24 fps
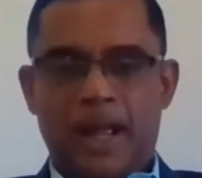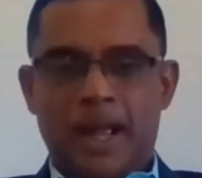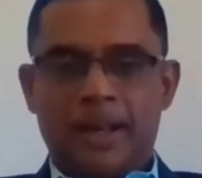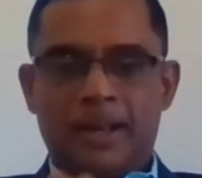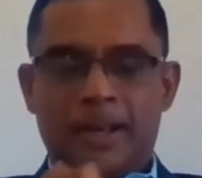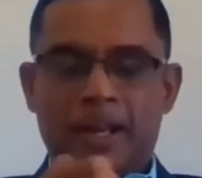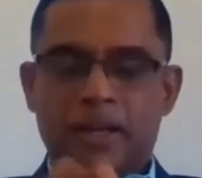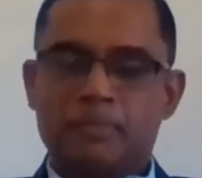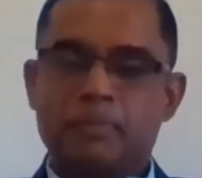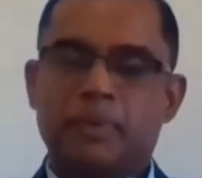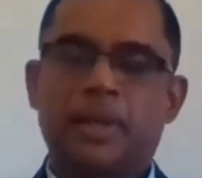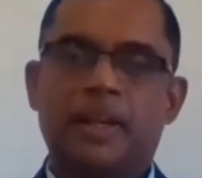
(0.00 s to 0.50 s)
uh,
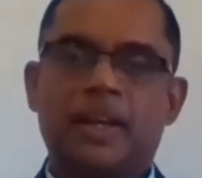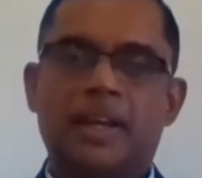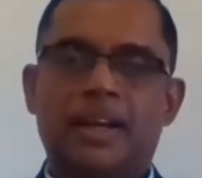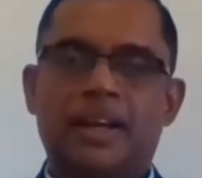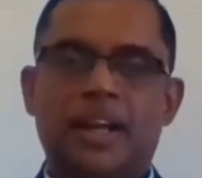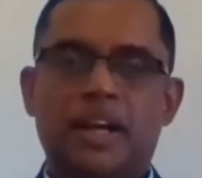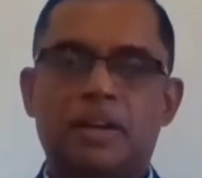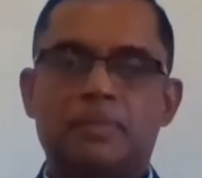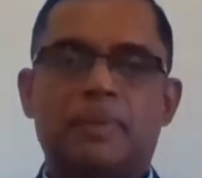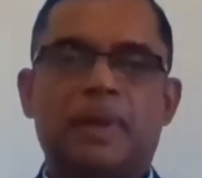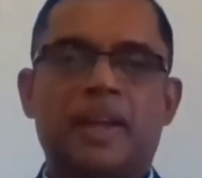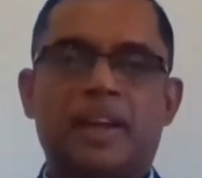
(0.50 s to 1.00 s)
let me
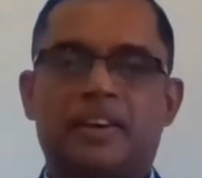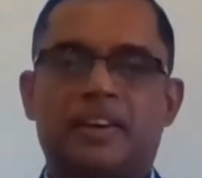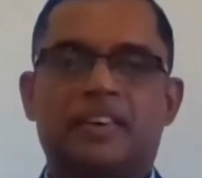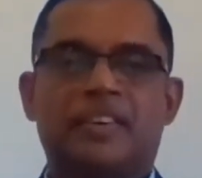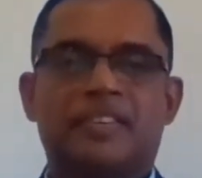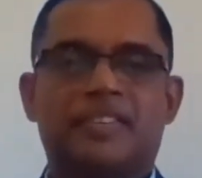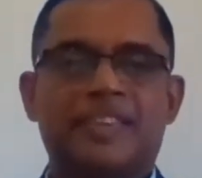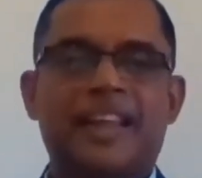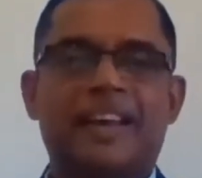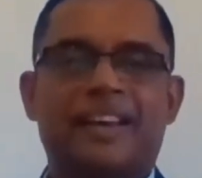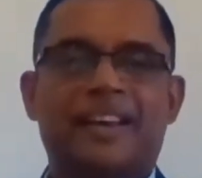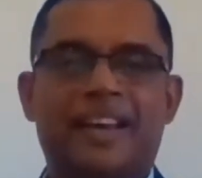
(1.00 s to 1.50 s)
let me
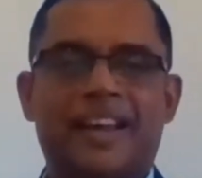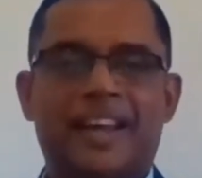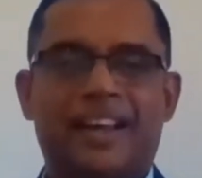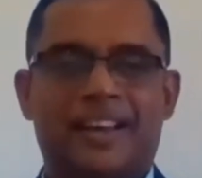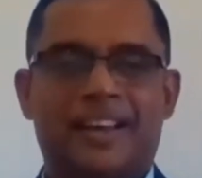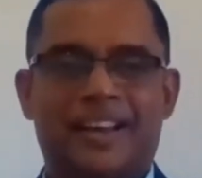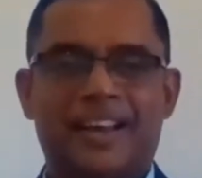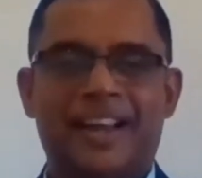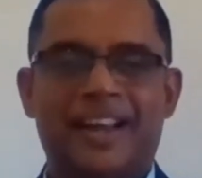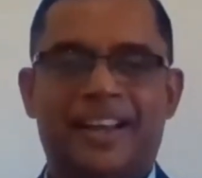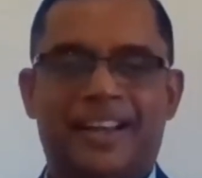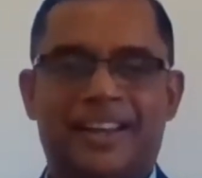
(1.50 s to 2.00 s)
address that
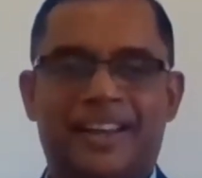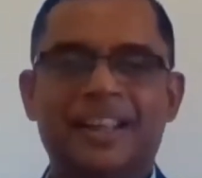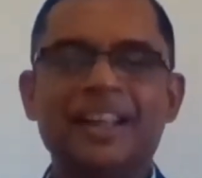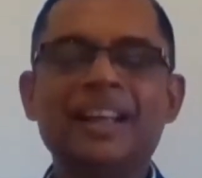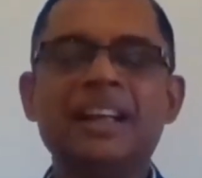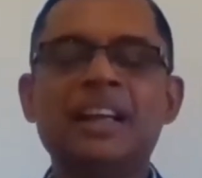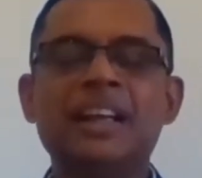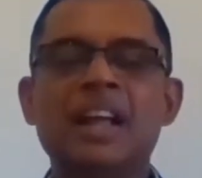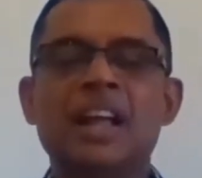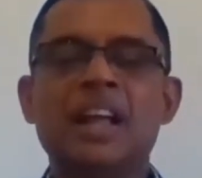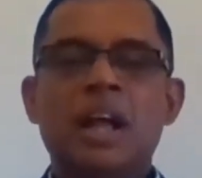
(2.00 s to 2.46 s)
later.